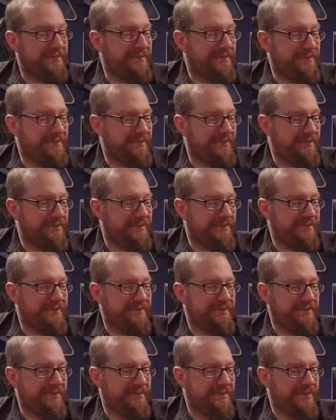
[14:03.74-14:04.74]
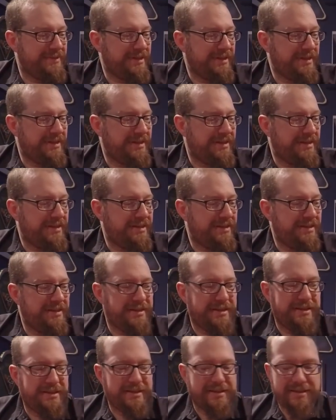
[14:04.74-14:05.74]

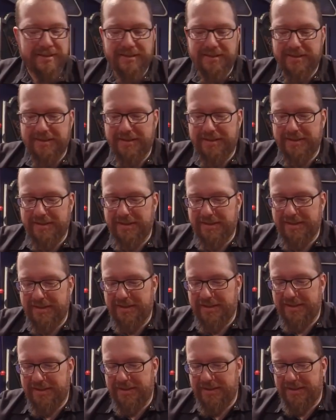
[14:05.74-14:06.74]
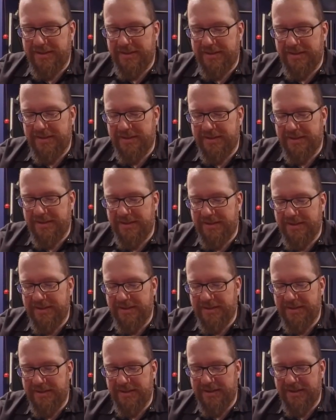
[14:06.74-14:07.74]

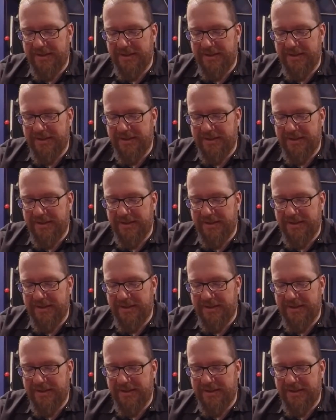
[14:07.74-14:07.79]
(silent)